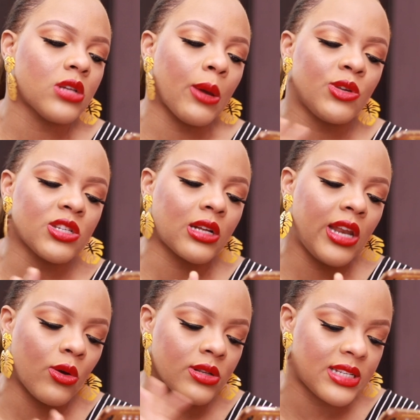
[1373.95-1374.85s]
So I will just
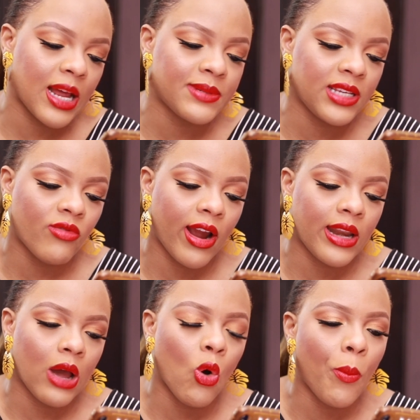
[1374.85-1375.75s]
click on Snapseed right
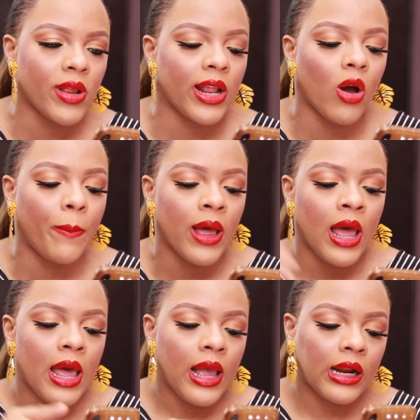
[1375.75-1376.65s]
now, open it up,
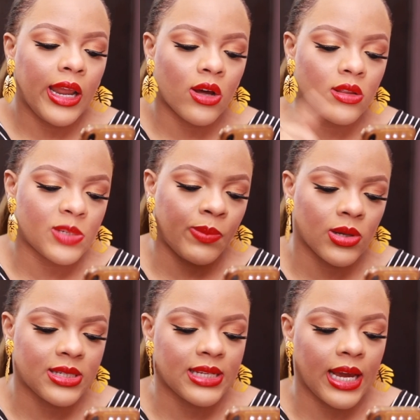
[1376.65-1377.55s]
click on this
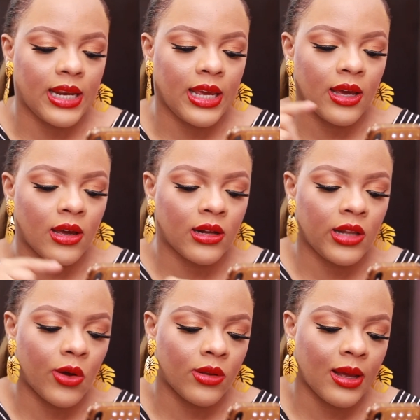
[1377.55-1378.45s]
plus sign here,
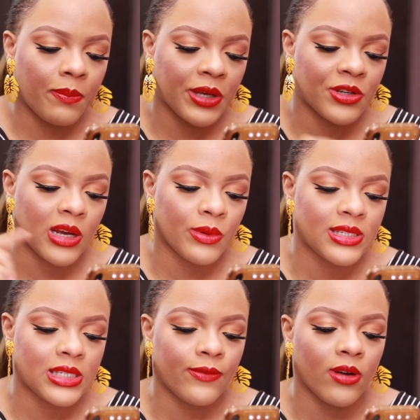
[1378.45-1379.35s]
click on that picture that we
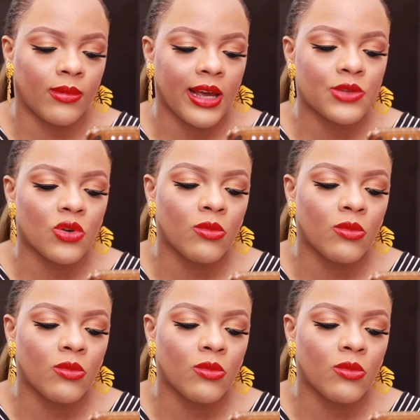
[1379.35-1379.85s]
saved from Lightroom